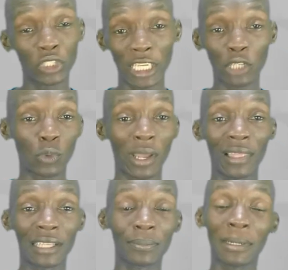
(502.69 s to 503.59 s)
share to
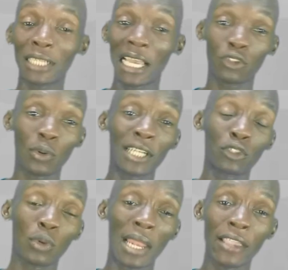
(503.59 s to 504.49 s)
others, but as long
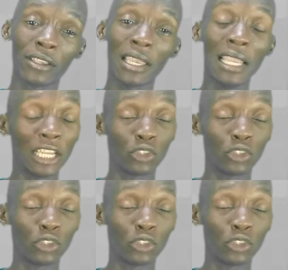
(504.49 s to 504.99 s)
as you like,